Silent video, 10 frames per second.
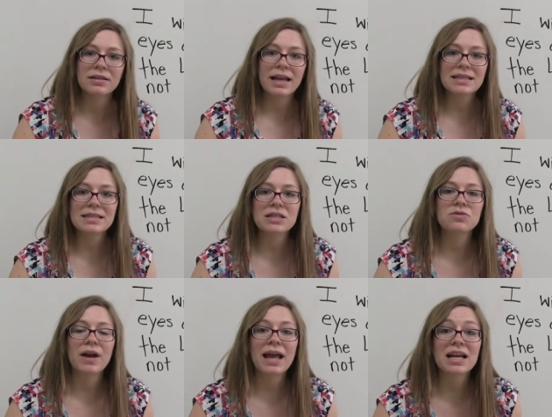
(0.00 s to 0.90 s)
Yes,
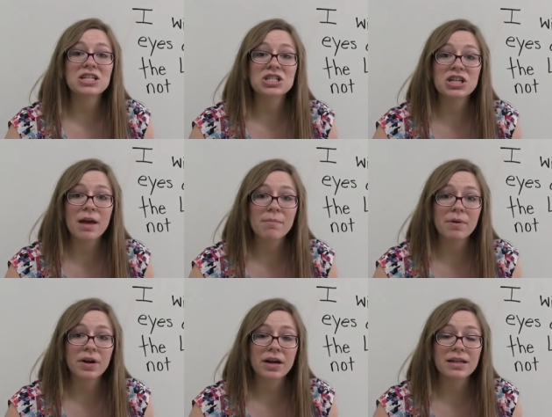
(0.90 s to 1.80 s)
that's right. A
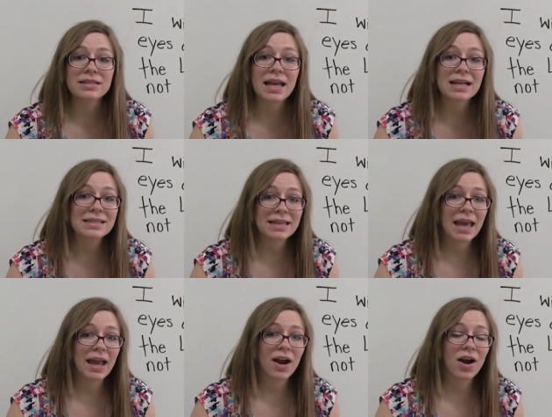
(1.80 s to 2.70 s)
shepherd takes
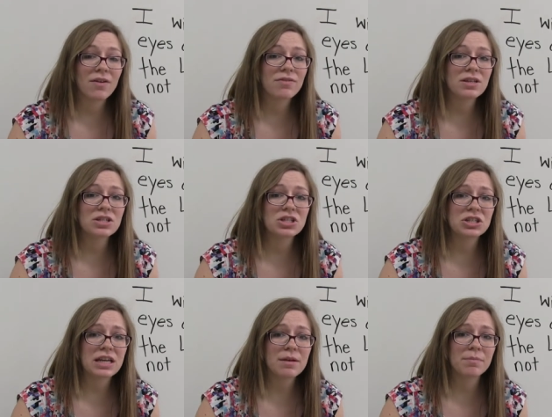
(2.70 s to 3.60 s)
care of the
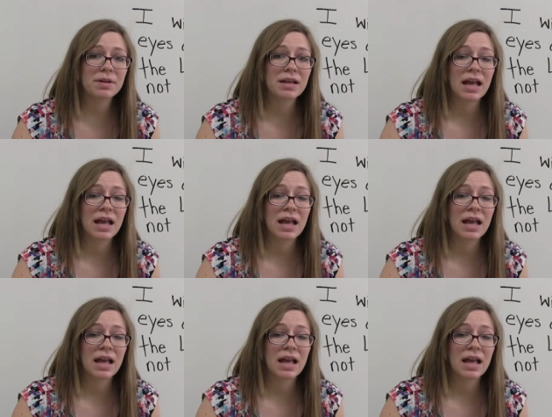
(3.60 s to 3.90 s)
sheep.